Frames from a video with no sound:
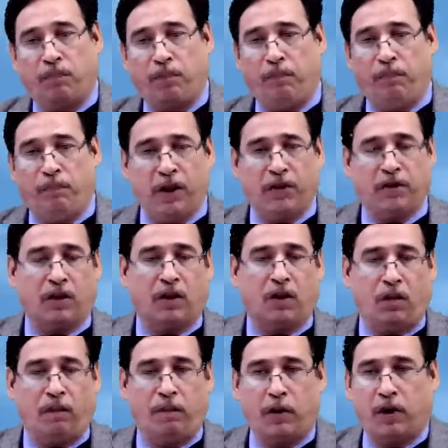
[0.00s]
major
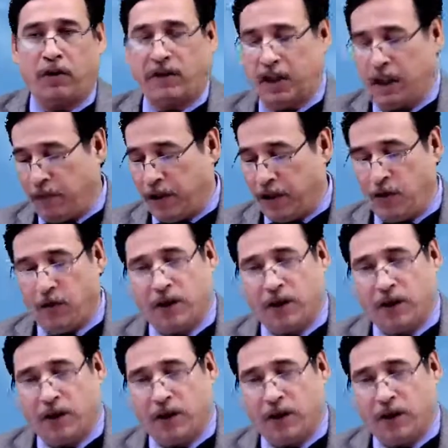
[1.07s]
or broad segments, you can